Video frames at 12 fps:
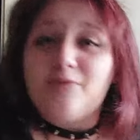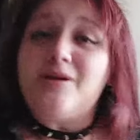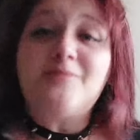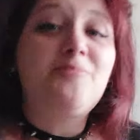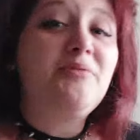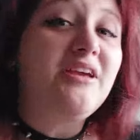
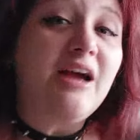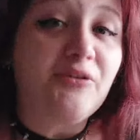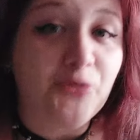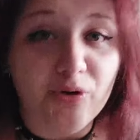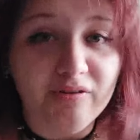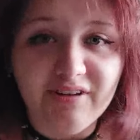Maybe being
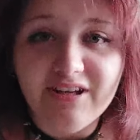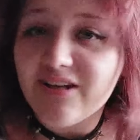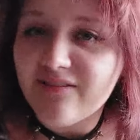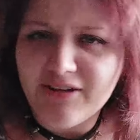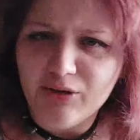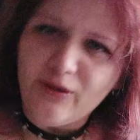outdoorsy
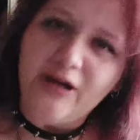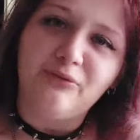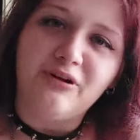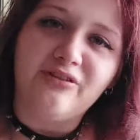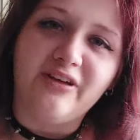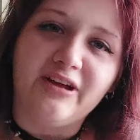is a right
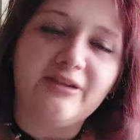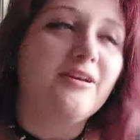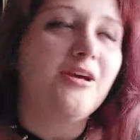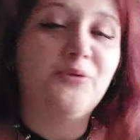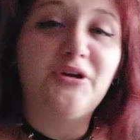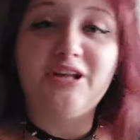wing thing
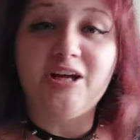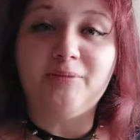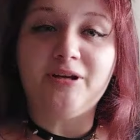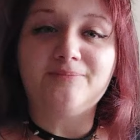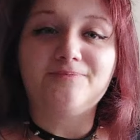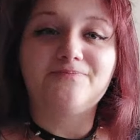and we claim
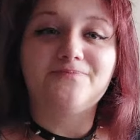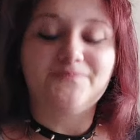it.